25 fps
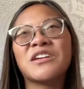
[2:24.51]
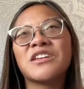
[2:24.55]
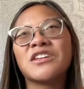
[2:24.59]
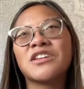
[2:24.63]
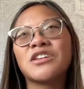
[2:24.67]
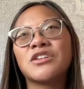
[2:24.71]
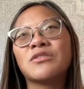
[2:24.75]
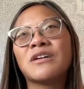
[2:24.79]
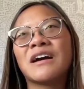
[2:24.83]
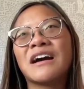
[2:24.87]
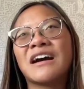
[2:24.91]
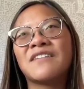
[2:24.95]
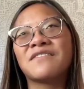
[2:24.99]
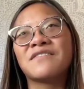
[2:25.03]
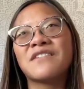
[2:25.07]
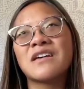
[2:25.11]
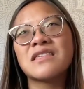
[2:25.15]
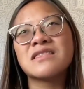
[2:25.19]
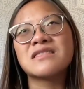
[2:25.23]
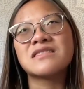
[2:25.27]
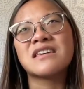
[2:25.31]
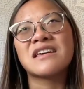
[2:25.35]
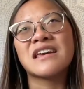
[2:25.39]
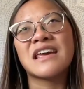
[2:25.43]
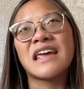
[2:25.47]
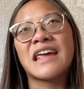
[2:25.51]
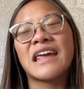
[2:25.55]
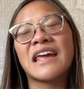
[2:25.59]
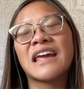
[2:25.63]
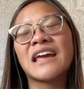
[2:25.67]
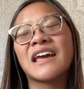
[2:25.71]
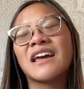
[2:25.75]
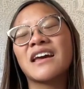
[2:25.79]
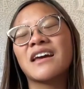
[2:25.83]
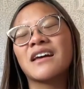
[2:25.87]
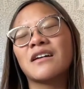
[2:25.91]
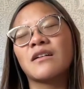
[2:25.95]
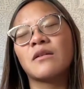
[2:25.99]
You have the
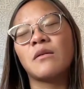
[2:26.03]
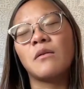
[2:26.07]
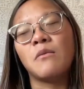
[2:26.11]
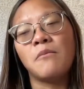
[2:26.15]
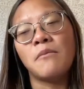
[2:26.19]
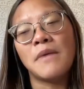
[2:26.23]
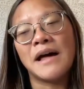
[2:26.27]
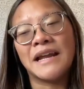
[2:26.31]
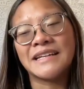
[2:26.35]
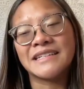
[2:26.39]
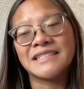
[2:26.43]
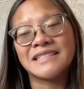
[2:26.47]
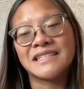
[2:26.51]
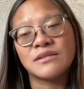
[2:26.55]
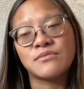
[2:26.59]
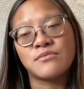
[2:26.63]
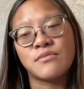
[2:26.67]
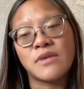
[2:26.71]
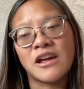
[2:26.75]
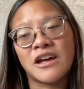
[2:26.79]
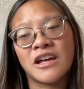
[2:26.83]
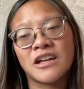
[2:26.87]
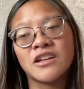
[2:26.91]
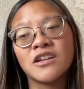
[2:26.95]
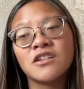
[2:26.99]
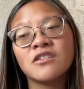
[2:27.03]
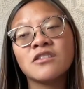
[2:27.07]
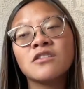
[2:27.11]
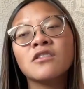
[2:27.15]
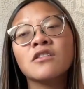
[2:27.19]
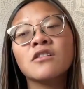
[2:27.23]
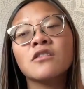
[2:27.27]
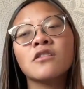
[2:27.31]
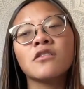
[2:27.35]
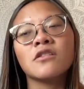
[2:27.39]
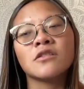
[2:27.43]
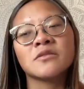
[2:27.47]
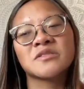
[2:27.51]
Medicine Man,
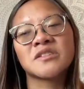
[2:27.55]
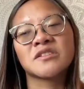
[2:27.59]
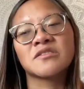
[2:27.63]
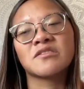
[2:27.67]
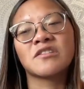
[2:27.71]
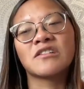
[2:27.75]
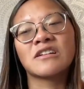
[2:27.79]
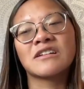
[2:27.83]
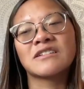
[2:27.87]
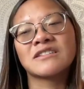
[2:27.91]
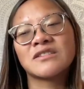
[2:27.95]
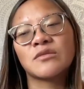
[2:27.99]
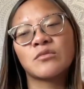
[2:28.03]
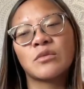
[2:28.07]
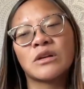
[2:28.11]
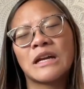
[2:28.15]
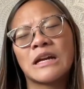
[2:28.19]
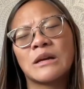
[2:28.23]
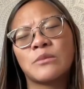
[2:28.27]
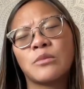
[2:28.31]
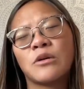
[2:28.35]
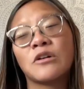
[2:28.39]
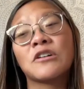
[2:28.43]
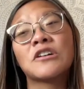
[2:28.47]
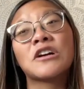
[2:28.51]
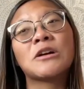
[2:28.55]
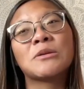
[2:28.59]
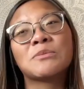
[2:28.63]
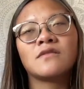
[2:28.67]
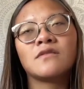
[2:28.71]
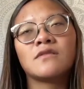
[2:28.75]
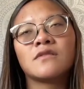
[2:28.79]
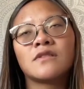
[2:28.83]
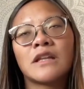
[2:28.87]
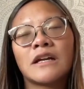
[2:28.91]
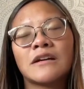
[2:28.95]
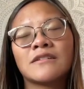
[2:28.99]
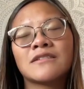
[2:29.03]
also known as the One-Eyed Mugger.
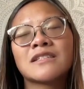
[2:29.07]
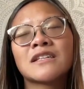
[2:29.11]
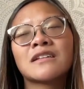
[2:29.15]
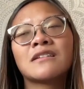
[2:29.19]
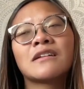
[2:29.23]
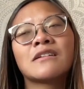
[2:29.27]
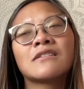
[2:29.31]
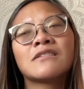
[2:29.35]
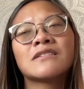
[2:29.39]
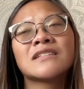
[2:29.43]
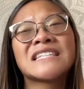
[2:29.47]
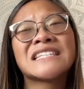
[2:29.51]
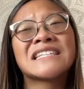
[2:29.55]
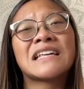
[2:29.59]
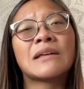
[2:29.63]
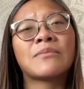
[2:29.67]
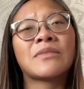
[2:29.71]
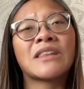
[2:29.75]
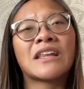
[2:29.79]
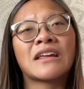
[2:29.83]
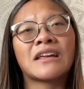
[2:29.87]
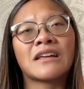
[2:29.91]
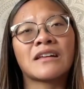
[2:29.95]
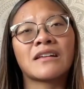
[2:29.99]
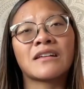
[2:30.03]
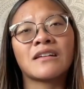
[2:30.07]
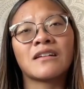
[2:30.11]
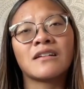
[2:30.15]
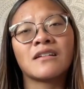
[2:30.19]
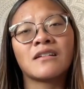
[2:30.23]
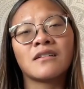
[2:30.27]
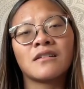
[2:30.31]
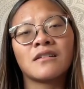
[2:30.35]
There's clearly something